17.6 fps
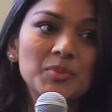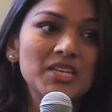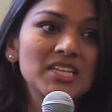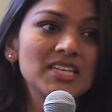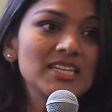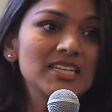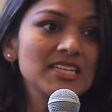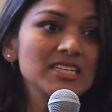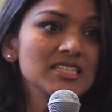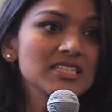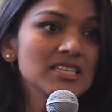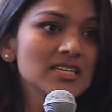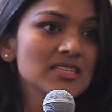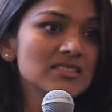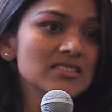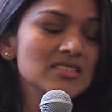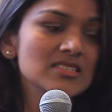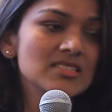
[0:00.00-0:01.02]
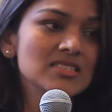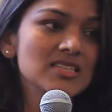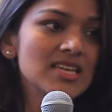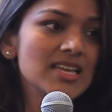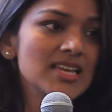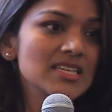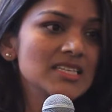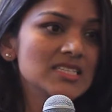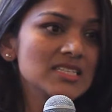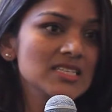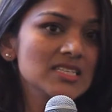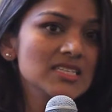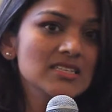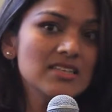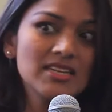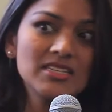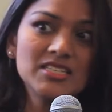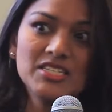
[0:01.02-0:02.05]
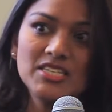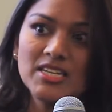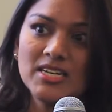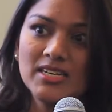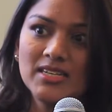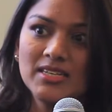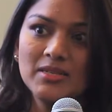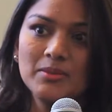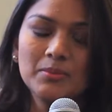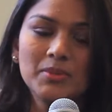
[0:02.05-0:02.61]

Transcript: been in India since the 1899,